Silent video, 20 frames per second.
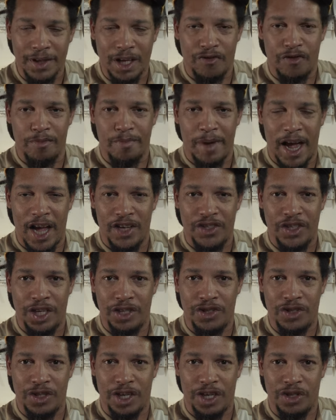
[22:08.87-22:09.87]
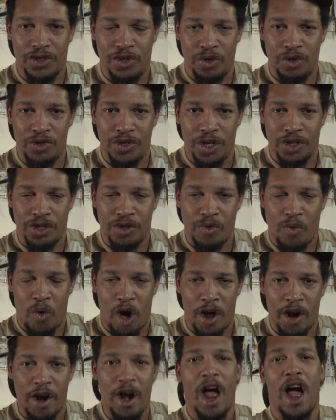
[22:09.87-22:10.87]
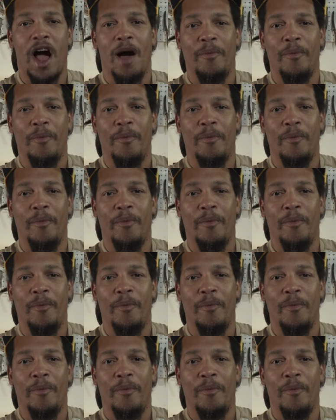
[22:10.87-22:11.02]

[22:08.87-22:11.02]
If a bass hits it, as soon as it hits the water,